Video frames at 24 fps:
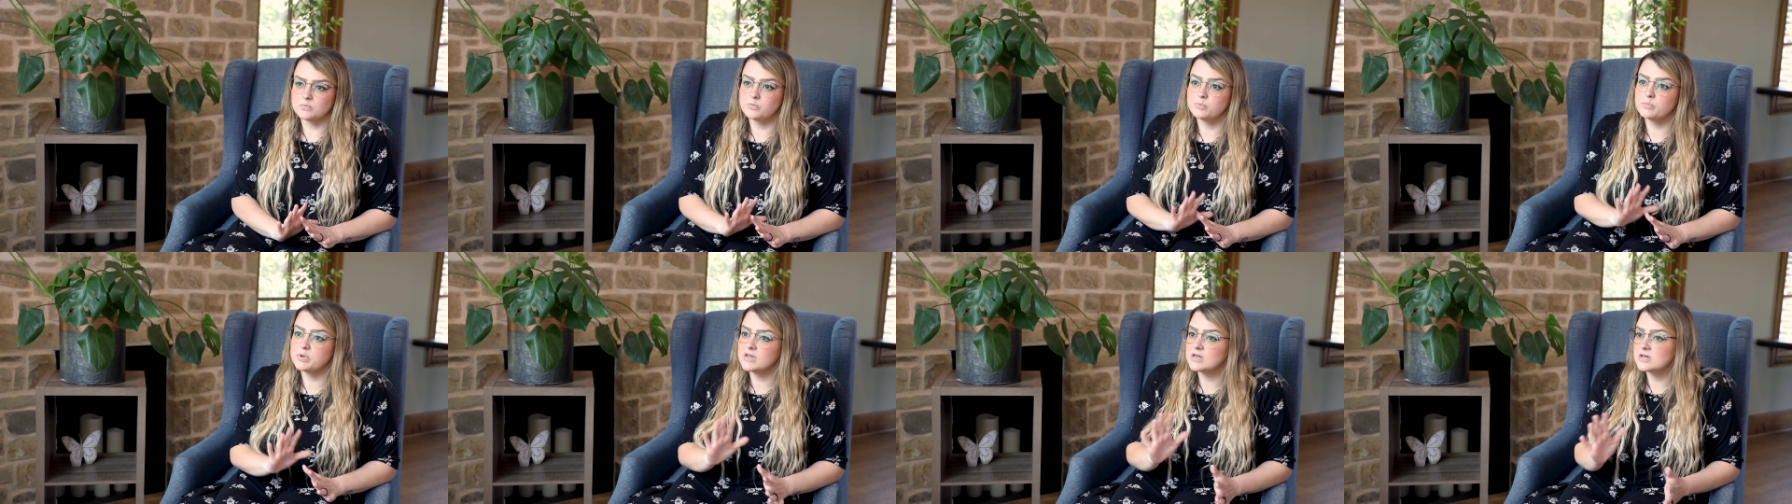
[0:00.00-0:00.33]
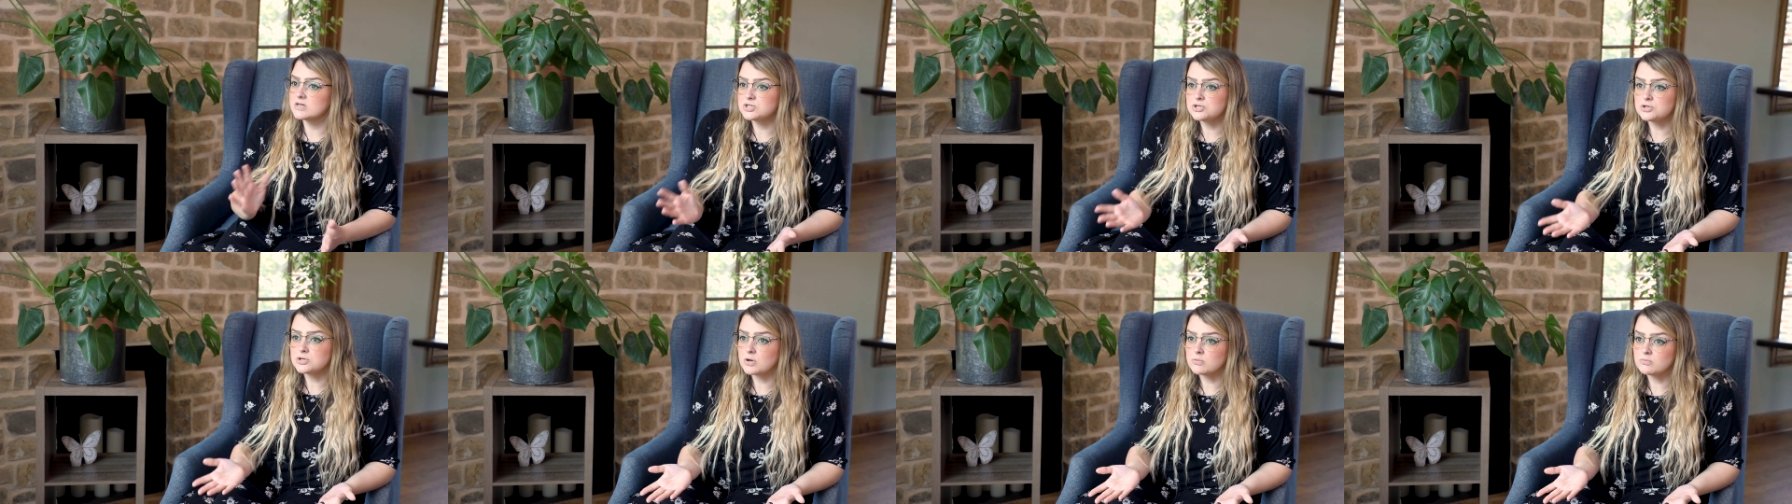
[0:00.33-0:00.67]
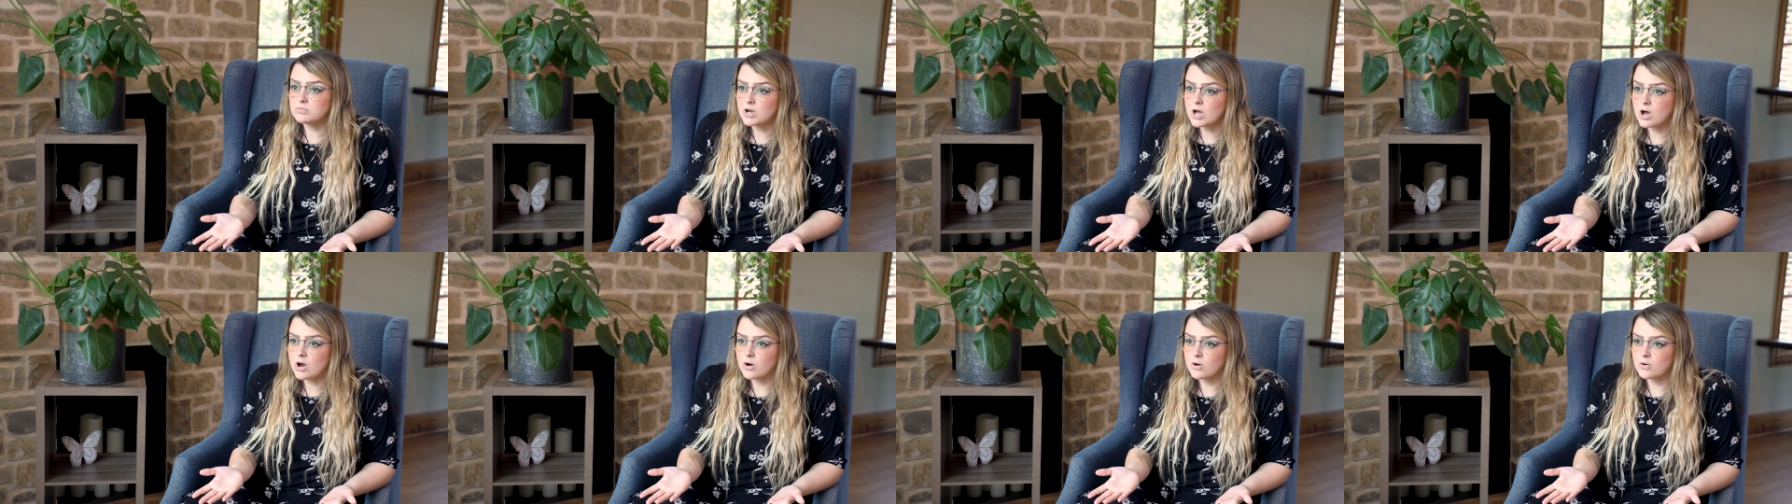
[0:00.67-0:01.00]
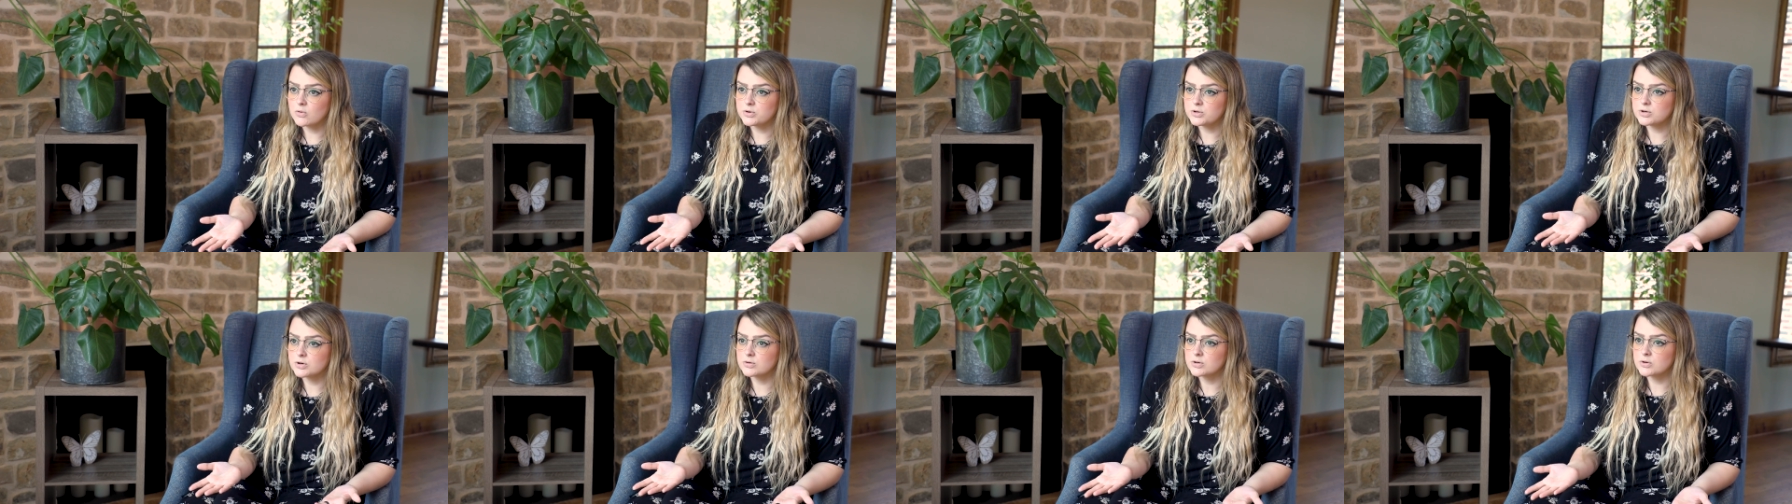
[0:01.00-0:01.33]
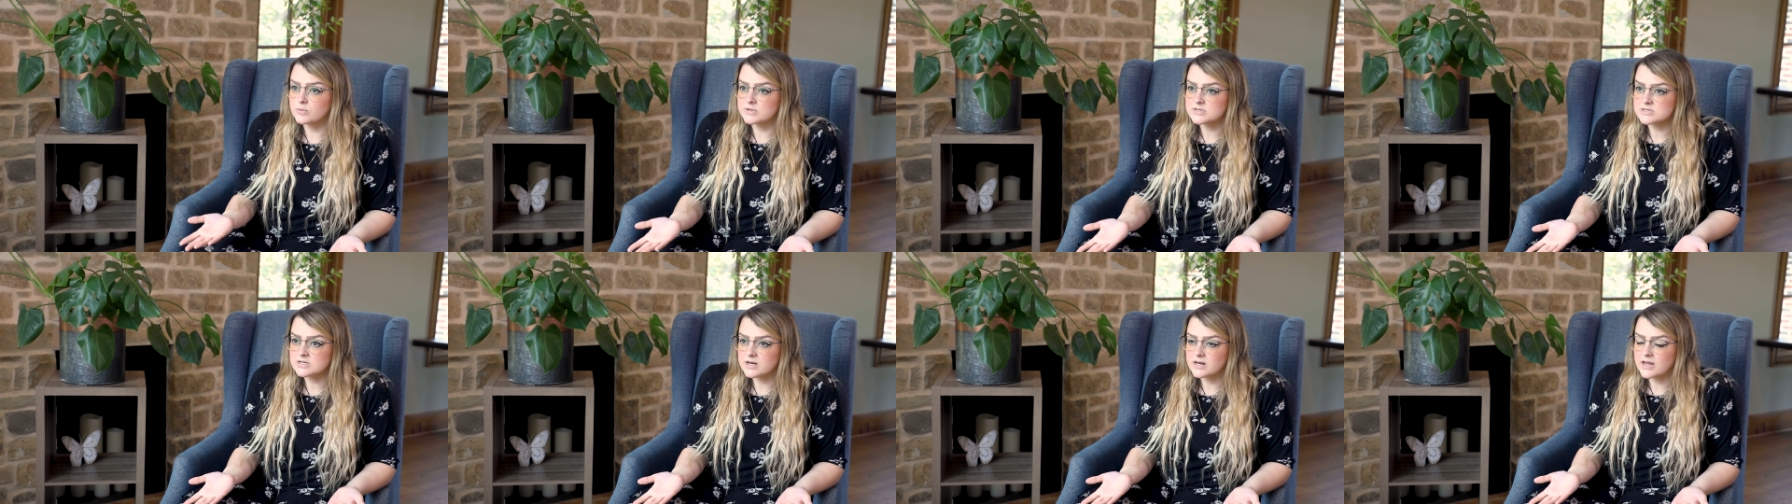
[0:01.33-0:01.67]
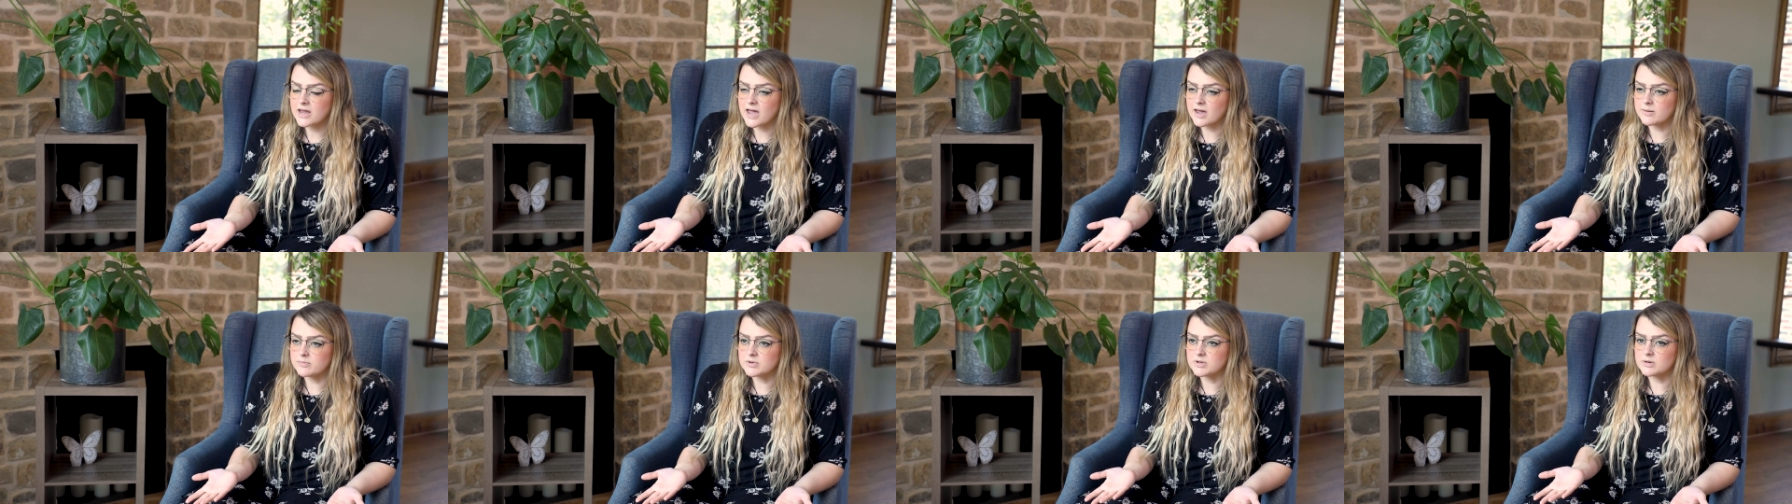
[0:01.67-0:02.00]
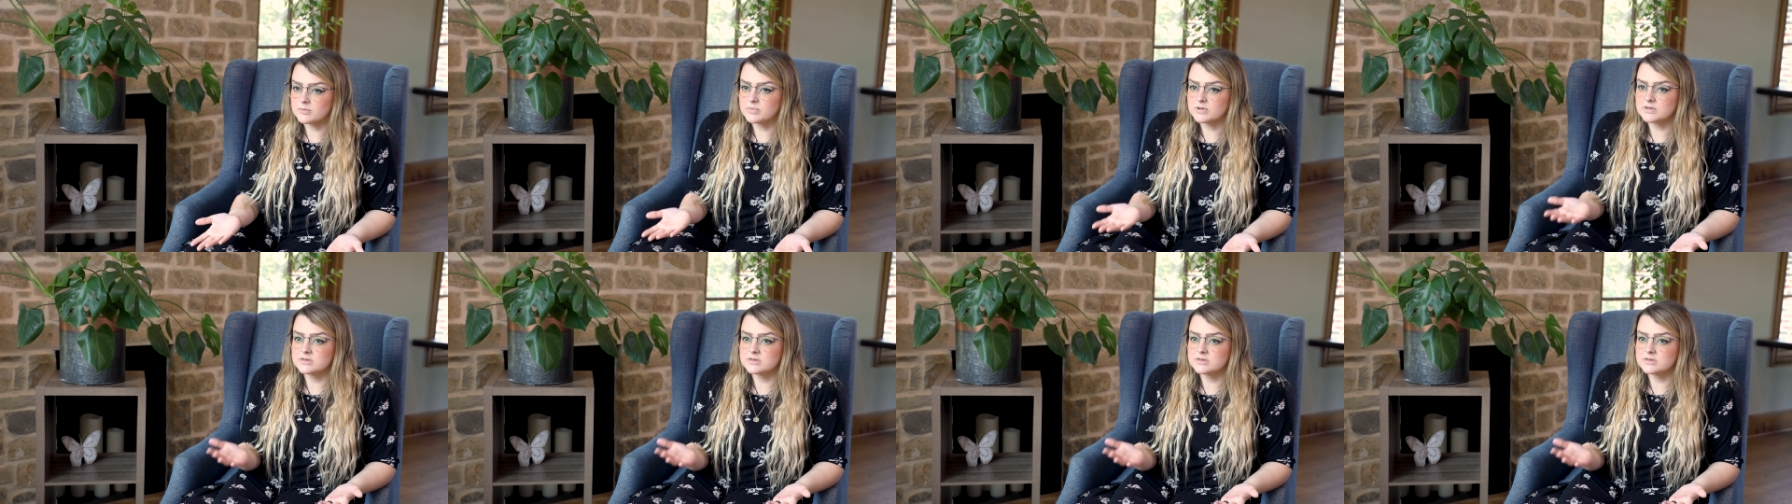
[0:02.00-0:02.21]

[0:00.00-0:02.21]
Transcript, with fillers: because you don't know, you don't know what's gonna happen,